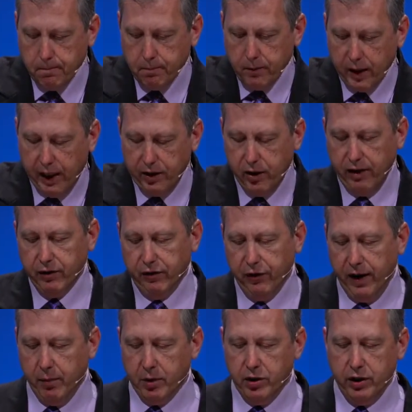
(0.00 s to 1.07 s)
And you have the
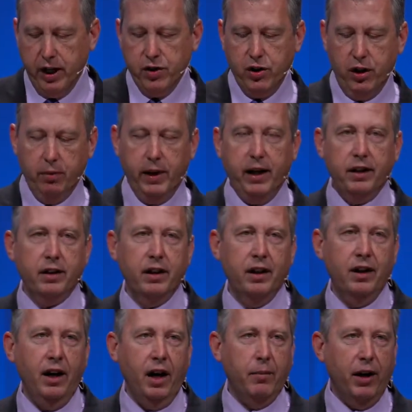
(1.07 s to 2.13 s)
famous teaching about,
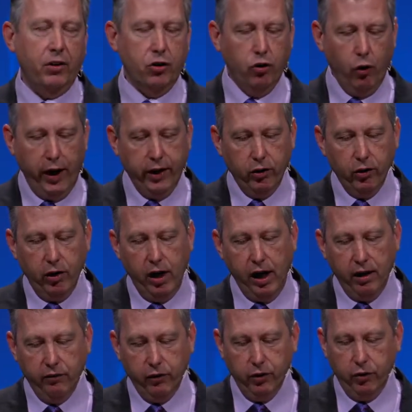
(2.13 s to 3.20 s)
about greater
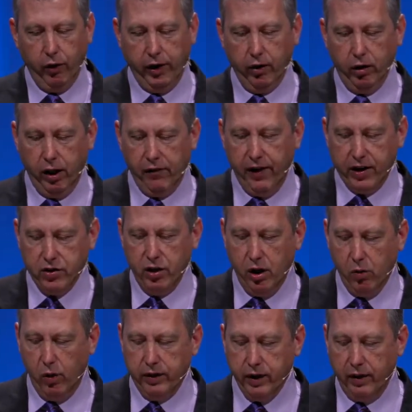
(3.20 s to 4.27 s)
love. Greater love has no
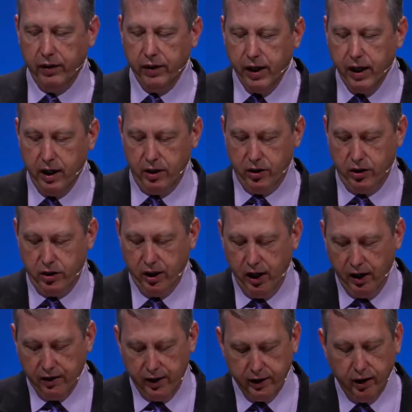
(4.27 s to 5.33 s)
one than this,
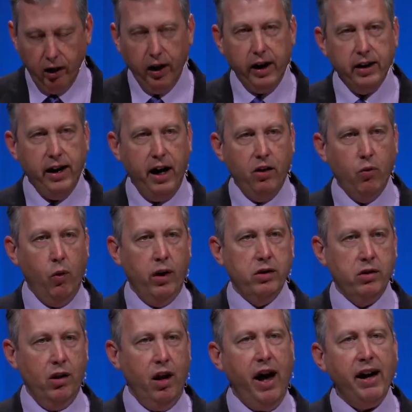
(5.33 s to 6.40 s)
than to lay down one's
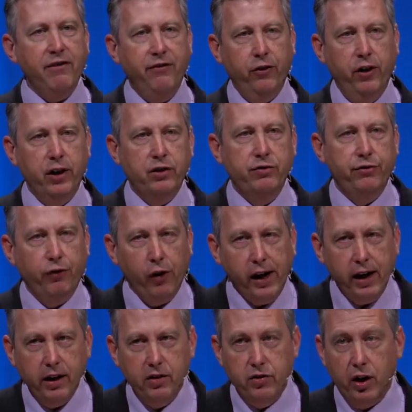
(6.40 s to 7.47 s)
life for his
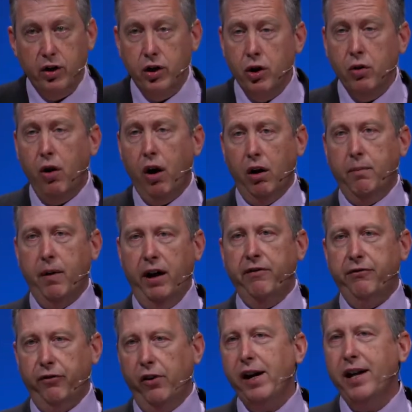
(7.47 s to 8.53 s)
friends. And you are my
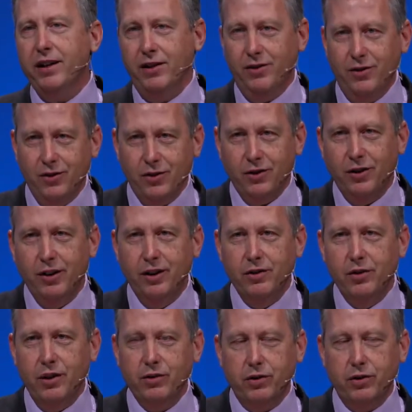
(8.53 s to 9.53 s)
friends, Jesus